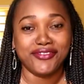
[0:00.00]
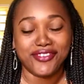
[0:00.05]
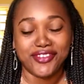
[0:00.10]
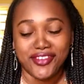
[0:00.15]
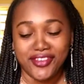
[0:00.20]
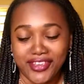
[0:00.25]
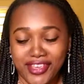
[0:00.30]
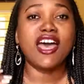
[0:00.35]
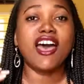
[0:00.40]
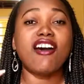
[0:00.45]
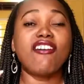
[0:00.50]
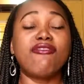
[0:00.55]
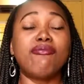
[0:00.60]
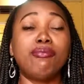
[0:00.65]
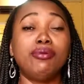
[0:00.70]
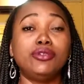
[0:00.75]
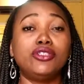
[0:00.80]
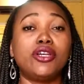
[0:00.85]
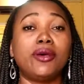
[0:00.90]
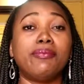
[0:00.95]
Okay. I've
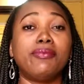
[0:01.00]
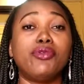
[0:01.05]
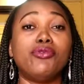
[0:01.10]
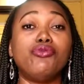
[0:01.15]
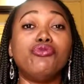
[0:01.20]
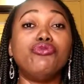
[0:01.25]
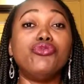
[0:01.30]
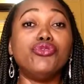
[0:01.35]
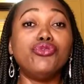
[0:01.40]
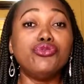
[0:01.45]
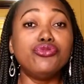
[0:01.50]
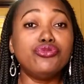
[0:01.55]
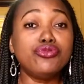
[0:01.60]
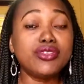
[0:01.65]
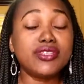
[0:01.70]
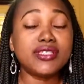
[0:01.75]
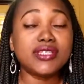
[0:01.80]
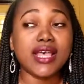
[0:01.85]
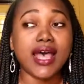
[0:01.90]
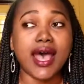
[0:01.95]
put up the
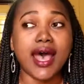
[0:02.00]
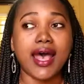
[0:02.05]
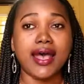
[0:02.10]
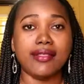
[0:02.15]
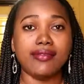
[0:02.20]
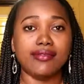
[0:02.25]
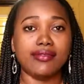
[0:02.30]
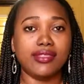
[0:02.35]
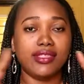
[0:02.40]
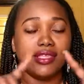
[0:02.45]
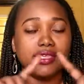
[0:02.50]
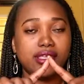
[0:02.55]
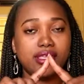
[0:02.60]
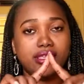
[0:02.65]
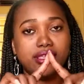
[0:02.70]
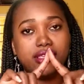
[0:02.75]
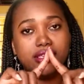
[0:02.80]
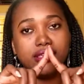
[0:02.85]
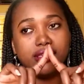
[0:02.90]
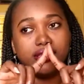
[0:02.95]
rules and
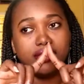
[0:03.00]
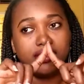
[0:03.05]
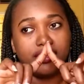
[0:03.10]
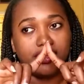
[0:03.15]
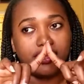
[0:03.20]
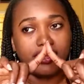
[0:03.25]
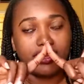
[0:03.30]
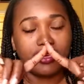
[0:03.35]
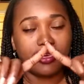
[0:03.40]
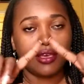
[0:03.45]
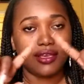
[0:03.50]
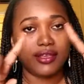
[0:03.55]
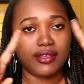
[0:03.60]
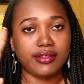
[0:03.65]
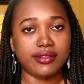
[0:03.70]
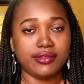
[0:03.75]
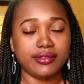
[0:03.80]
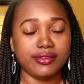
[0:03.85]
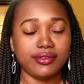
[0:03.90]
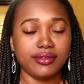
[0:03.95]
the
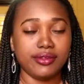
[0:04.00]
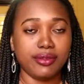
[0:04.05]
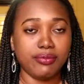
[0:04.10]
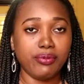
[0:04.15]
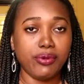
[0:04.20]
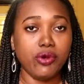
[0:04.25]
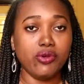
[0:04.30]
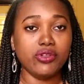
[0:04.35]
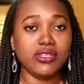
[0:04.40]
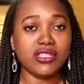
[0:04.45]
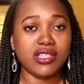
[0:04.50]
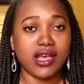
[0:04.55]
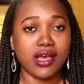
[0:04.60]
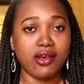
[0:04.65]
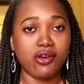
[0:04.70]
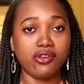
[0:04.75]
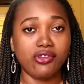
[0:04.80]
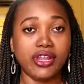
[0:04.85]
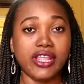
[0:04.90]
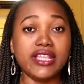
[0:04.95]
poster
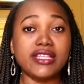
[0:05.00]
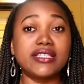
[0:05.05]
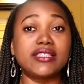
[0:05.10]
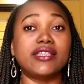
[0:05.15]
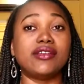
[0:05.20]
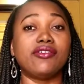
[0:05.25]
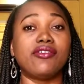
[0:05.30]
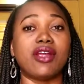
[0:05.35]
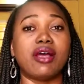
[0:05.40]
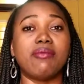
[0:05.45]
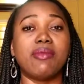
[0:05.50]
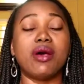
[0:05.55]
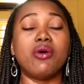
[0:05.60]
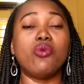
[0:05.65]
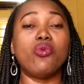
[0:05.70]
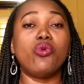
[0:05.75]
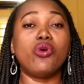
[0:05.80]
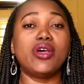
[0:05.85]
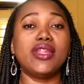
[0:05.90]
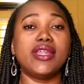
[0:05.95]
on Instagram, and
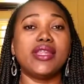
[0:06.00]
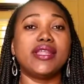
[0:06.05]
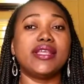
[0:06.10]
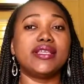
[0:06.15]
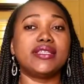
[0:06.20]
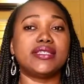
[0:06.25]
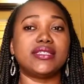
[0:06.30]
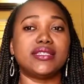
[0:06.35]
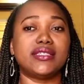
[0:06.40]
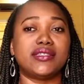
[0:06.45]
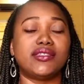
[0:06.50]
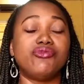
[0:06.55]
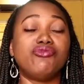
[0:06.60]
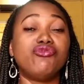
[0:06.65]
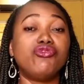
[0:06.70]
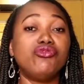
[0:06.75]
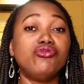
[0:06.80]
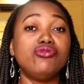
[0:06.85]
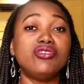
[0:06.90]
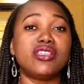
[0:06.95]
what it is the
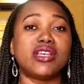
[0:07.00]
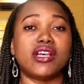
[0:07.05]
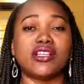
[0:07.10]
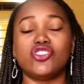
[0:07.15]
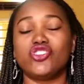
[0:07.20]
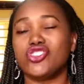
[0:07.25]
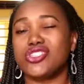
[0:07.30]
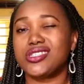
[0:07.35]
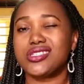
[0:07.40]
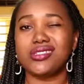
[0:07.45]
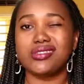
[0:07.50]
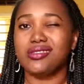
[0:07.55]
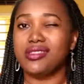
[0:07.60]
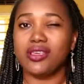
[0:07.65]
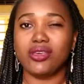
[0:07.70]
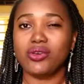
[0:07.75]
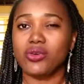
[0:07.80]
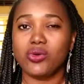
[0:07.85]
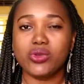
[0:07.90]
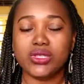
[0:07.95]
rules are just
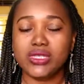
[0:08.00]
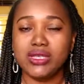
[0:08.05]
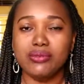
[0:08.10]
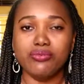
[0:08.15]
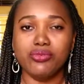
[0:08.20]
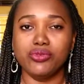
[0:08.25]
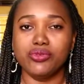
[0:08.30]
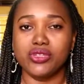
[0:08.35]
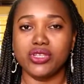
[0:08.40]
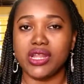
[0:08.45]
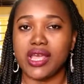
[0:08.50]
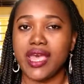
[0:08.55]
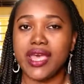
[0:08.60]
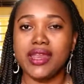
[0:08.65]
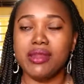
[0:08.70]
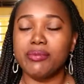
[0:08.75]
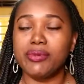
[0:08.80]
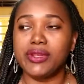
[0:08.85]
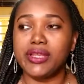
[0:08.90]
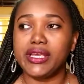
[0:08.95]
simple so that
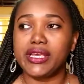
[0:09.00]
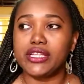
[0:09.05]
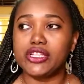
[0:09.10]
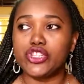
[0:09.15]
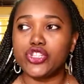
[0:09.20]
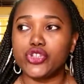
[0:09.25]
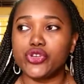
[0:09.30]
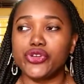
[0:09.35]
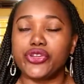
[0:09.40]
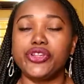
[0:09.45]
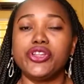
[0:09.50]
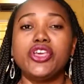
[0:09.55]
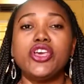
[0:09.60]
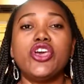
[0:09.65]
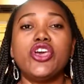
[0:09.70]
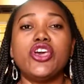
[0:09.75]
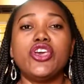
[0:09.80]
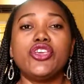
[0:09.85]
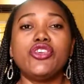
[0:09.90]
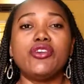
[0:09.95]
anybody can join.
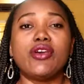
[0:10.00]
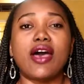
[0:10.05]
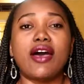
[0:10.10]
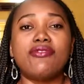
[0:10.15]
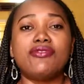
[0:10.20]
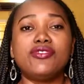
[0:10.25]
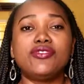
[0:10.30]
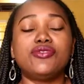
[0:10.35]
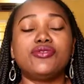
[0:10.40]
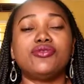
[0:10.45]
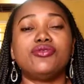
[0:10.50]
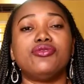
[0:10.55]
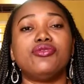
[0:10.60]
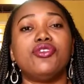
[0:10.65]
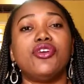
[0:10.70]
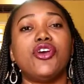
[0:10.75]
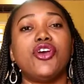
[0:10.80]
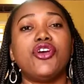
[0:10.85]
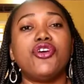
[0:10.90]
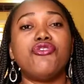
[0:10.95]
You have to
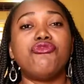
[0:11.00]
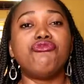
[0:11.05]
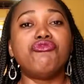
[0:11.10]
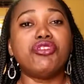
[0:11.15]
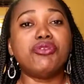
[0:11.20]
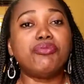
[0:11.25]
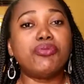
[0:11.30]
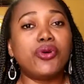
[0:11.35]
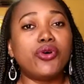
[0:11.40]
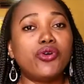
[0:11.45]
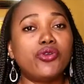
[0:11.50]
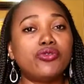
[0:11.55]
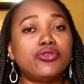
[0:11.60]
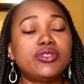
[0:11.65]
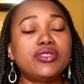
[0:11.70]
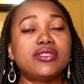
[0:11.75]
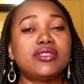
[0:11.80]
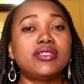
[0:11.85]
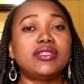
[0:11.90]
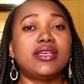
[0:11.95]

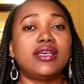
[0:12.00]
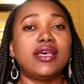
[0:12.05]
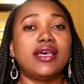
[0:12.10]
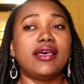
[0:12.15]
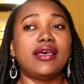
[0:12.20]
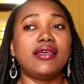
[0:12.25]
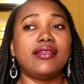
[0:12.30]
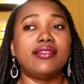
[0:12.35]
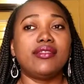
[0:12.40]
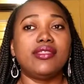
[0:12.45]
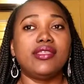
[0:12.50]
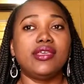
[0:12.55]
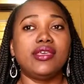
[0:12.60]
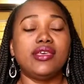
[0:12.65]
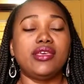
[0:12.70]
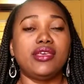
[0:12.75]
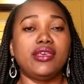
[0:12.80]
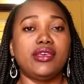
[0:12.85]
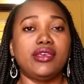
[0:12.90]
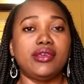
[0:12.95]
repost
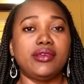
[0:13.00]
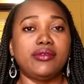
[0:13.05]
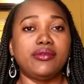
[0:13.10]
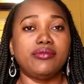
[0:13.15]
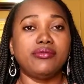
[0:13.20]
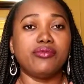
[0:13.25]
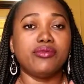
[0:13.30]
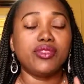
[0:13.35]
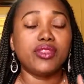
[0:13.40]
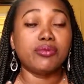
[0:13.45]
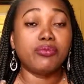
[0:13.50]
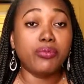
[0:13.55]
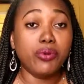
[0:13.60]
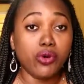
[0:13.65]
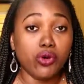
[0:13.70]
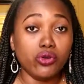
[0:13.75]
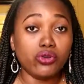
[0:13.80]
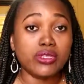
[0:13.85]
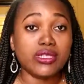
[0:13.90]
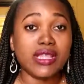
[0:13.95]
the
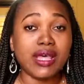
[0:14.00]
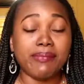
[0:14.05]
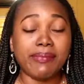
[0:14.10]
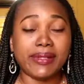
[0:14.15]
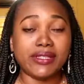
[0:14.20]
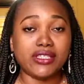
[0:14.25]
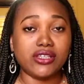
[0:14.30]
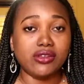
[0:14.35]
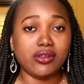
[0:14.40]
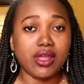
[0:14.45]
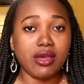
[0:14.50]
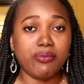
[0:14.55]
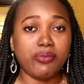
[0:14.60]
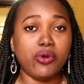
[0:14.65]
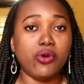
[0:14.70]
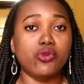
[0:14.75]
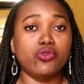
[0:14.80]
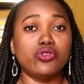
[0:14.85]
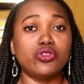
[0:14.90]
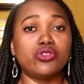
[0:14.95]
post, that particular
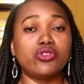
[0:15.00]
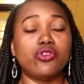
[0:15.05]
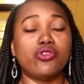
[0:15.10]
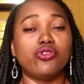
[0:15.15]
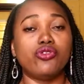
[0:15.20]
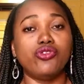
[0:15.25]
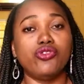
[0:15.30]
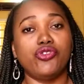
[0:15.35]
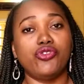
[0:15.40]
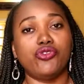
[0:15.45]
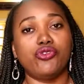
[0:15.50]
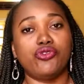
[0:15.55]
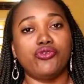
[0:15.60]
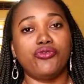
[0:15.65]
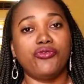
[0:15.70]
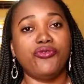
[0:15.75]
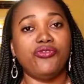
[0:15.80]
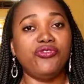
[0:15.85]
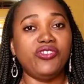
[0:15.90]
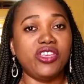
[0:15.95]
post on your
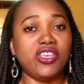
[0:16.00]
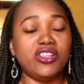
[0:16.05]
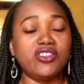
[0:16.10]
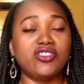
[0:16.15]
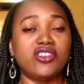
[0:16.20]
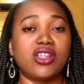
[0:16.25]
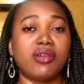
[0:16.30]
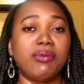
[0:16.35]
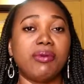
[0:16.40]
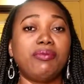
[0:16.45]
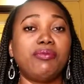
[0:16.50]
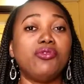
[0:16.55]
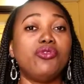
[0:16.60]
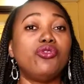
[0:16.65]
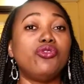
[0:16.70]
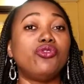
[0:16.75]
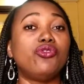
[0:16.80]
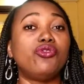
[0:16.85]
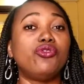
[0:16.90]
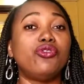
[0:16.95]
feed, so that people
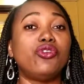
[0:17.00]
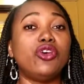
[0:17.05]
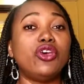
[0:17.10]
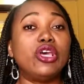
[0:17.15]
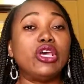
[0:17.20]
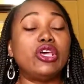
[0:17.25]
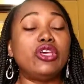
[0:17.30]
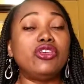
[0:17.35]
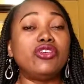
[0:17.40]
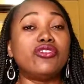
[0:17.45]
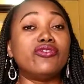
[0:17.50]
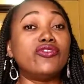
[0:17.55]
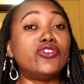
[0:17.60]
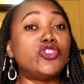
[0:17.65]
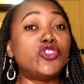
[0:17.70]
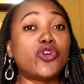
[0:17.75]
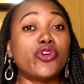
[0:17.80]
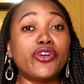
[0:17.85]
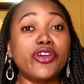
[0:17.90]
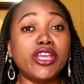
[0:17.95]
know you've
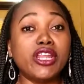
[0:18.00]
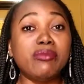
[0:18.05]
joined.